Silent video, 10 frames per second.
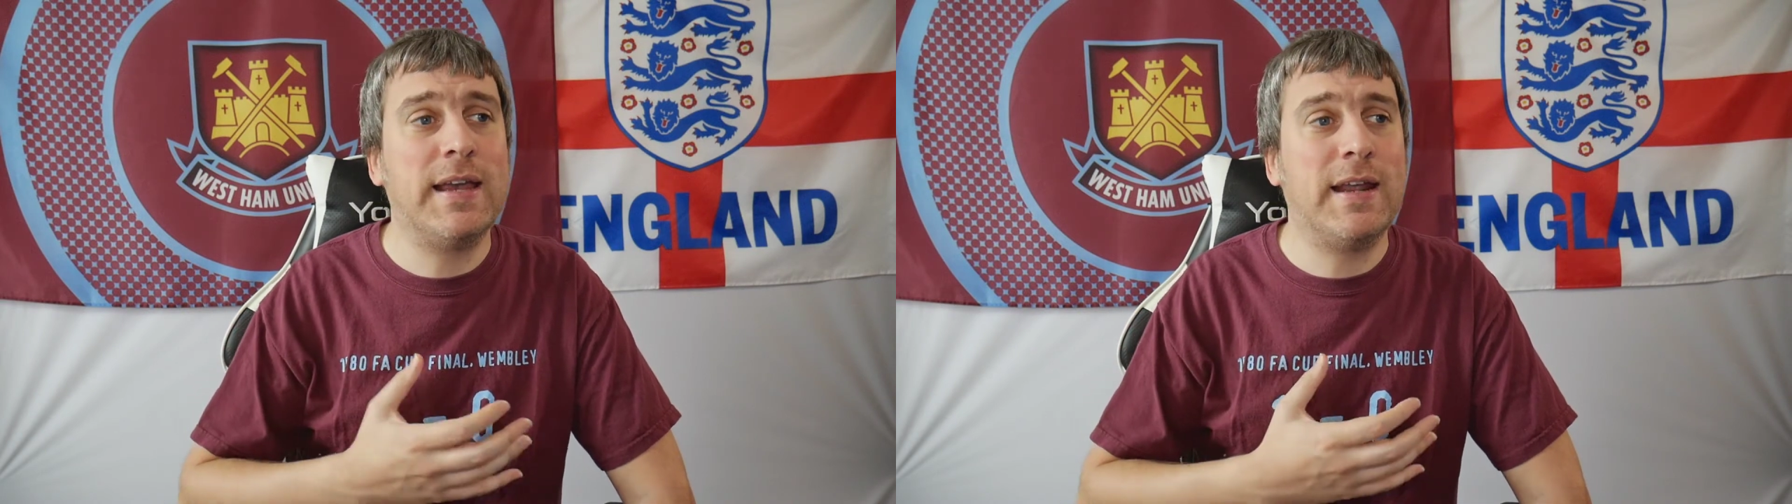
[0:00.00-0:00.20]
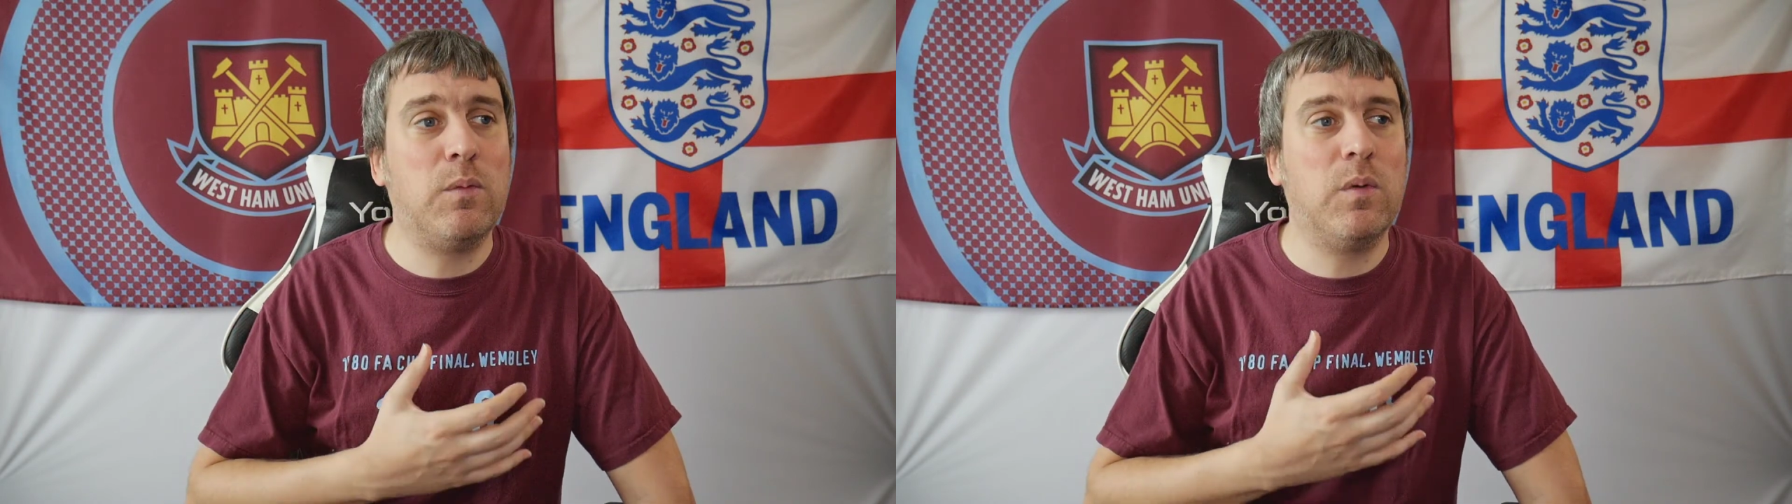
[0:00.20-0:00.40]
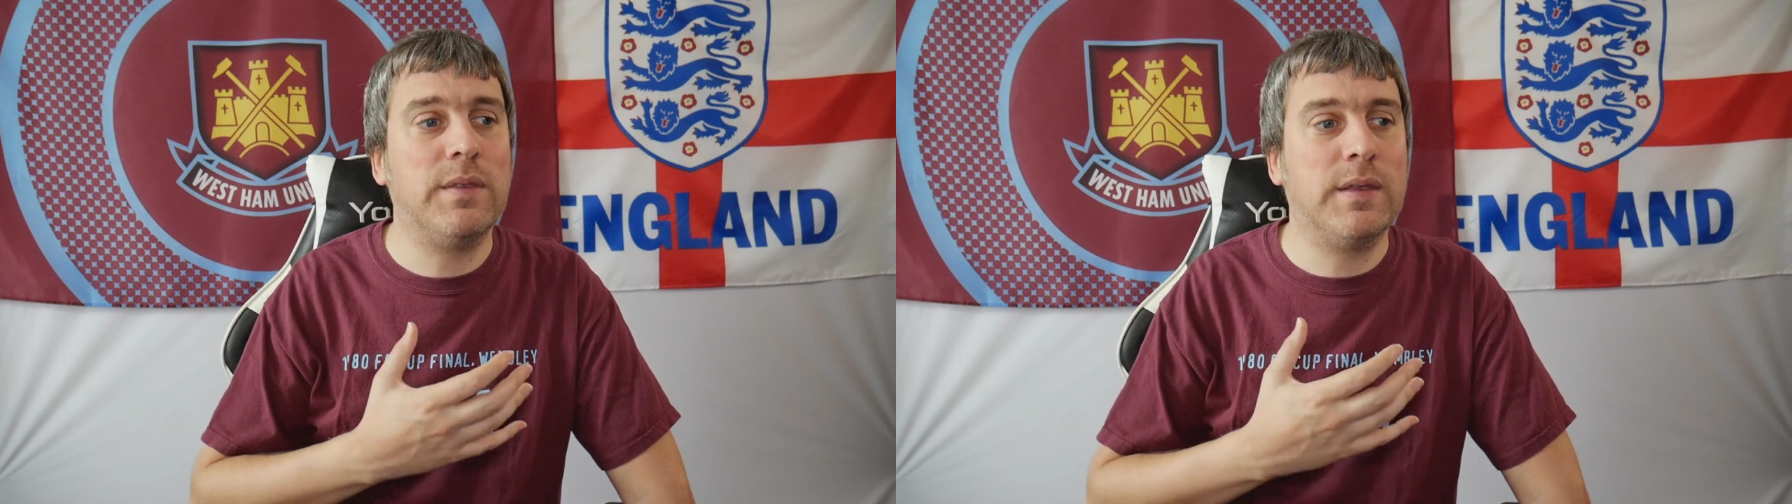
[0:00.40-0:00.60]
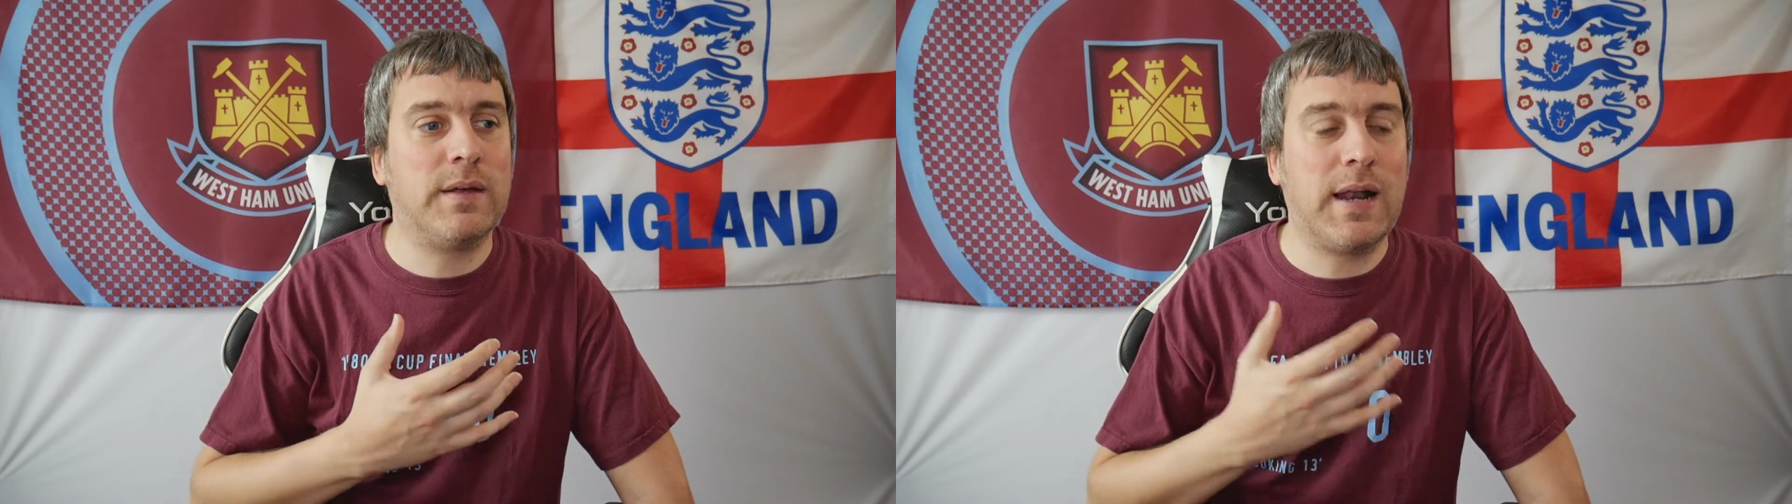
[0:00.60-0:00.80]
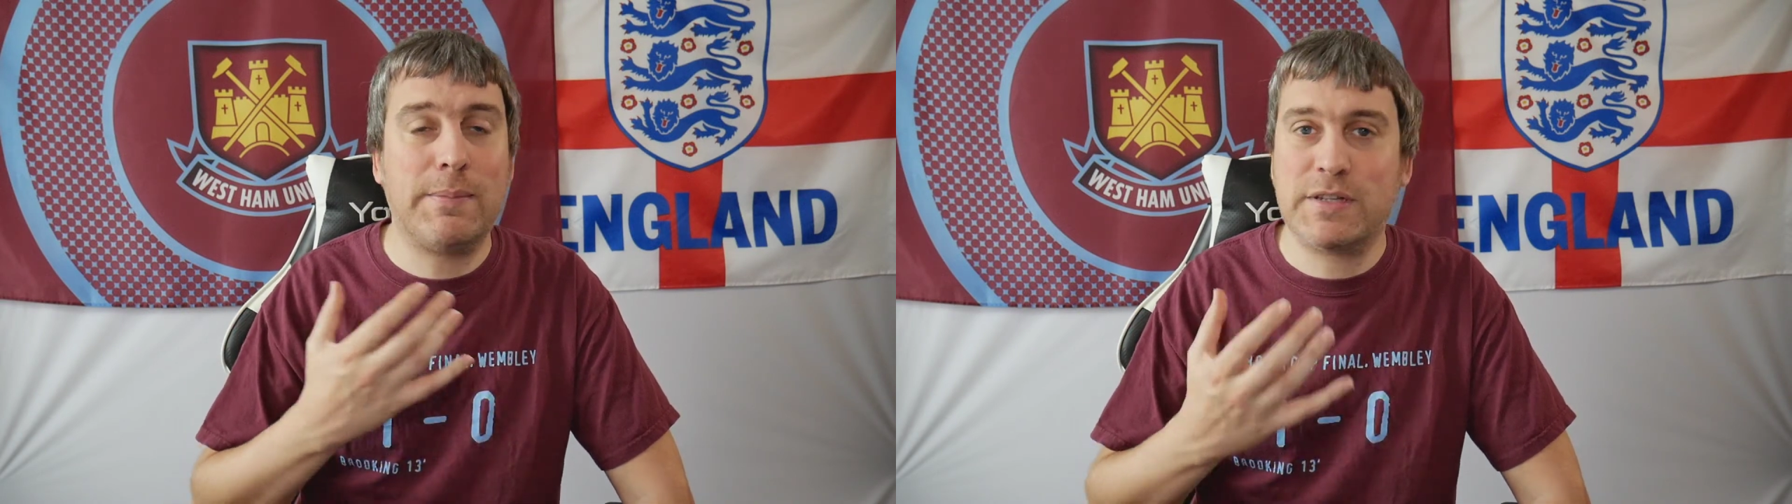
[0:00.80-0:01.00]
you know, the
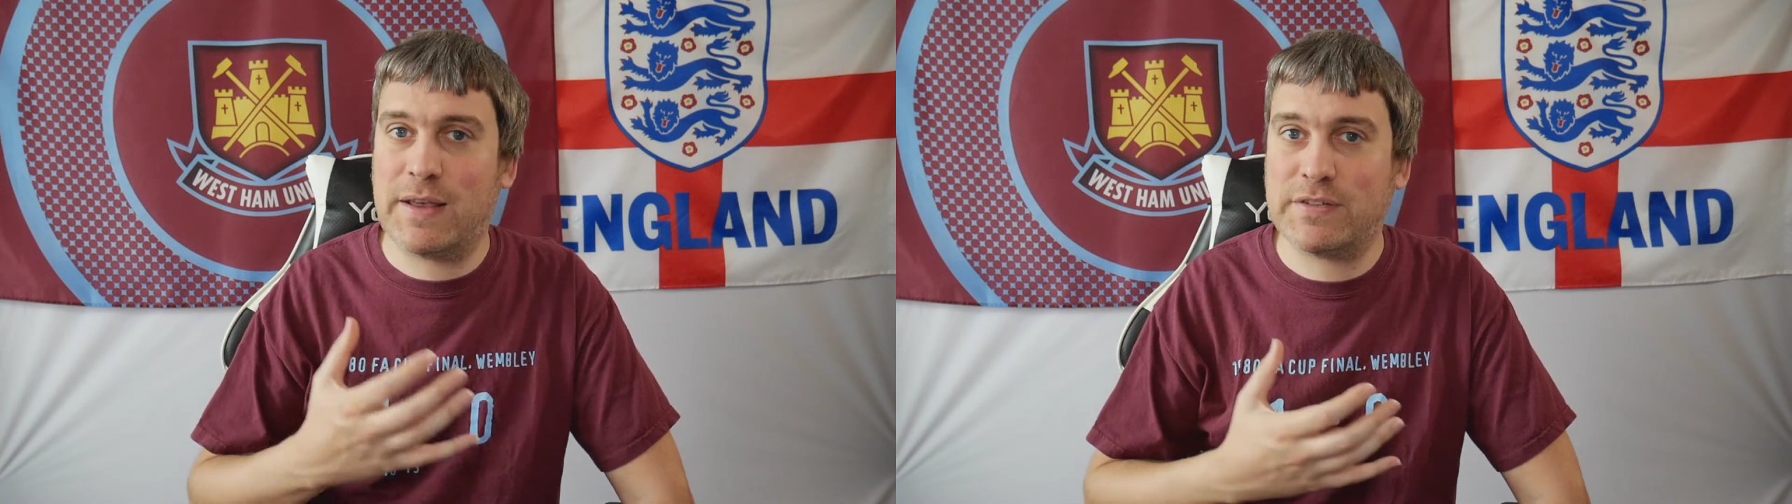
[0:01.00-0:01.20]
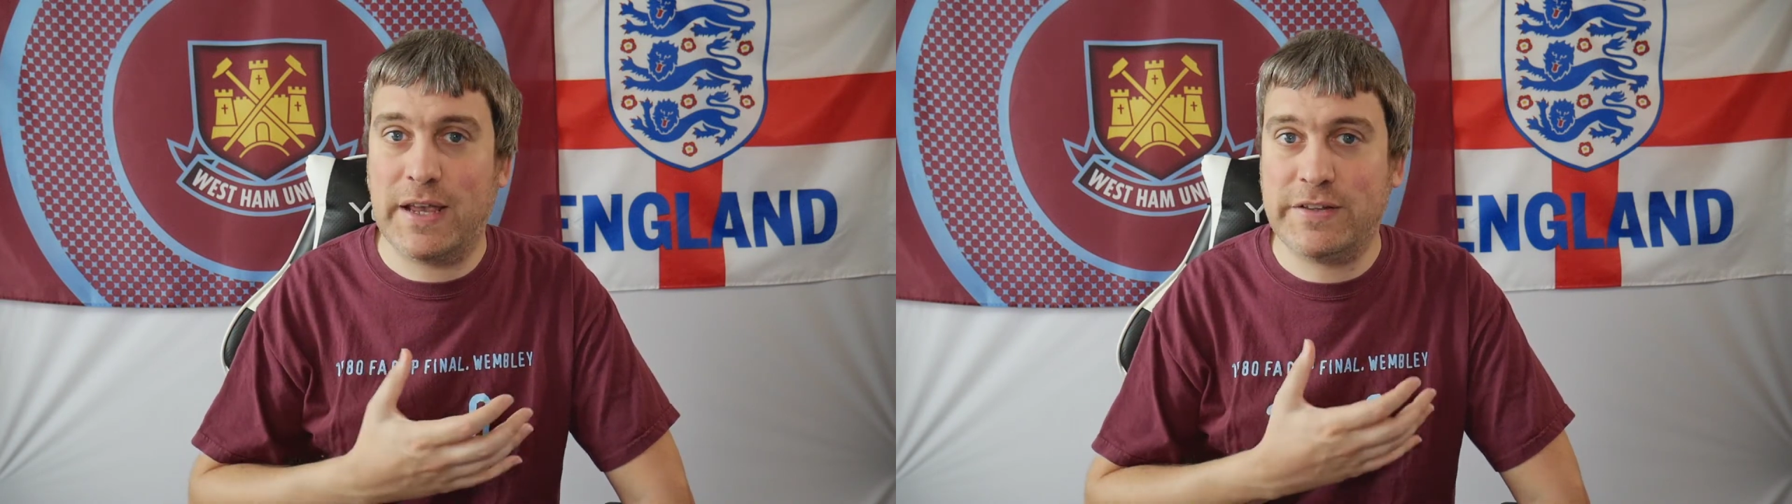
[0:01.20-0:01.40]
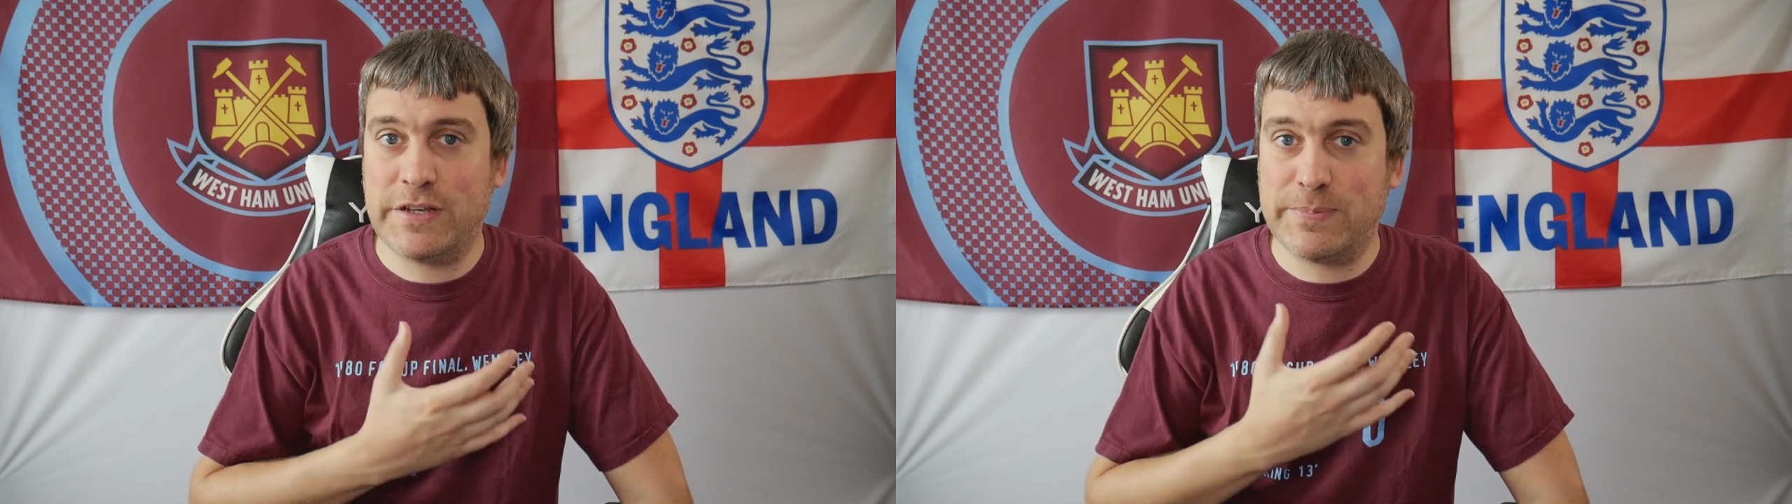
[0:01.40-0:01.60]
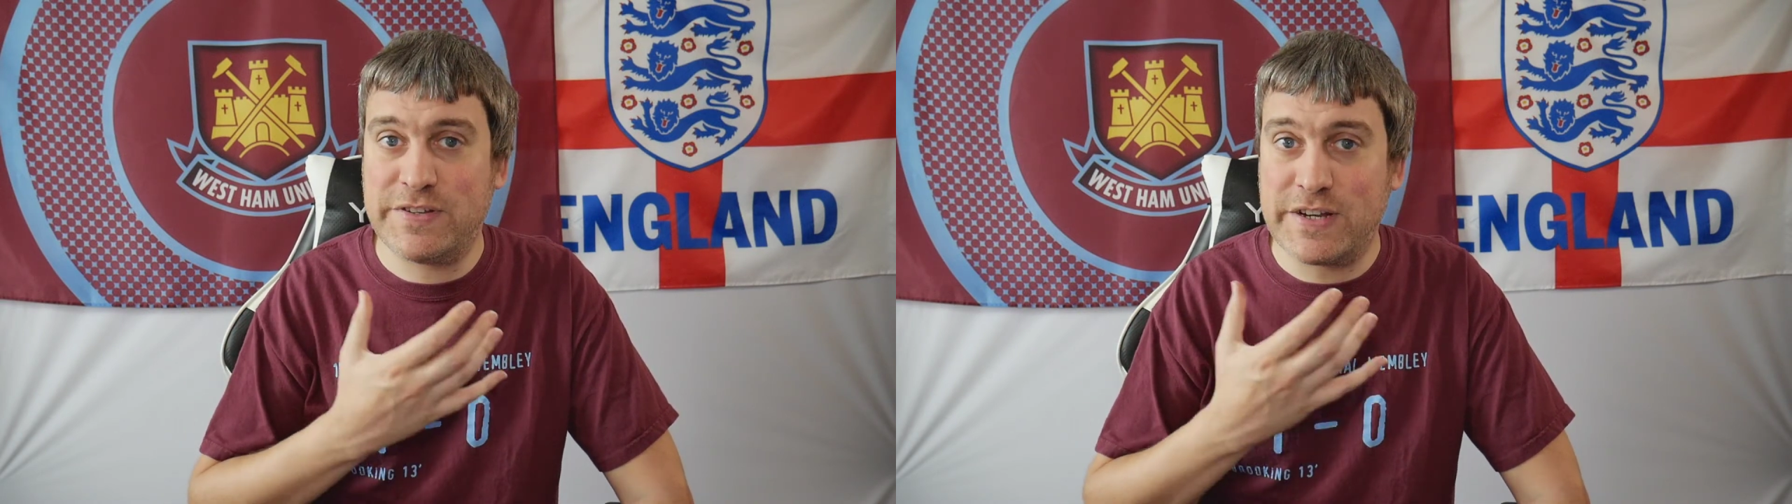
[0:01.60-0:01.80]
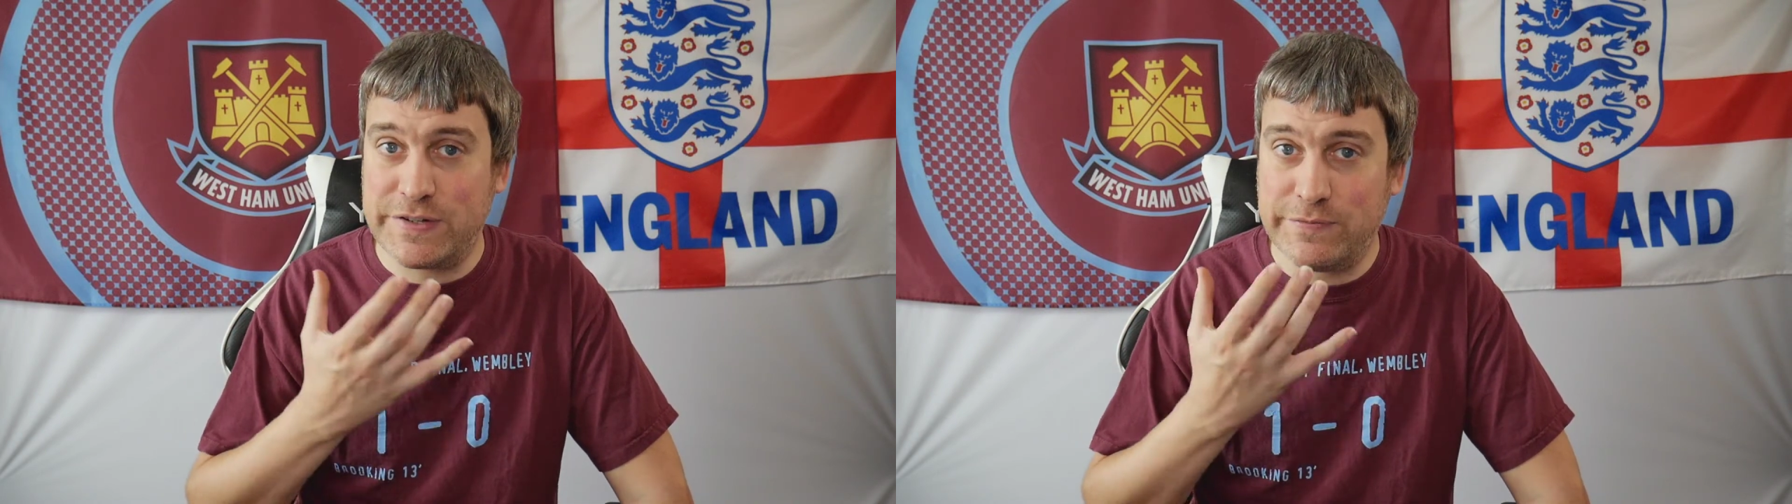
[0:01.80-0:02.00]
club is going to have to get
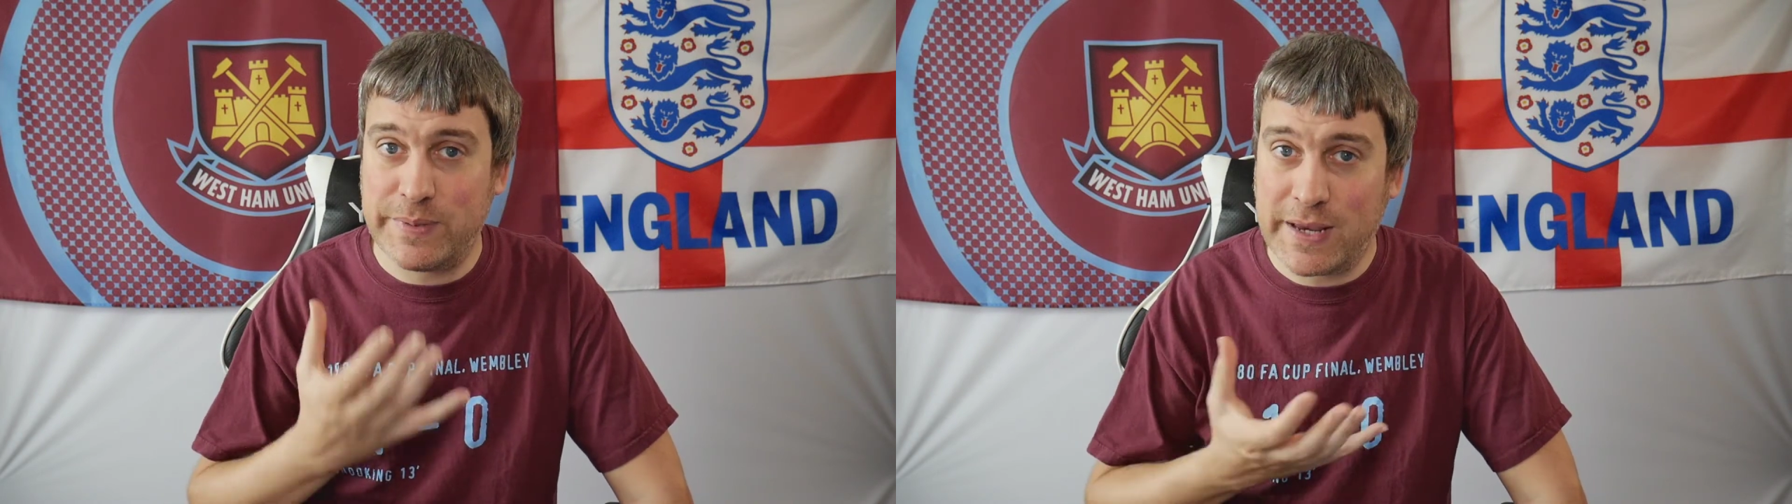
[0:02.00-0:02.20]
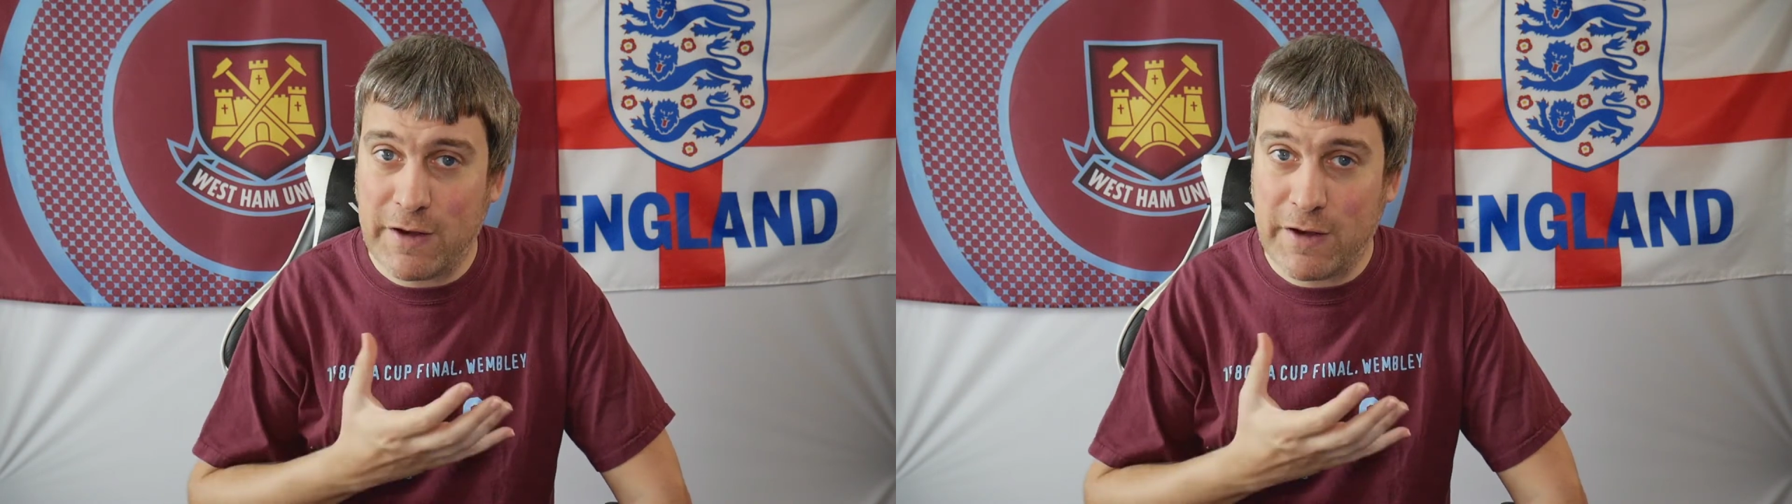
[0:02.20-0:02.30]
dispensation from the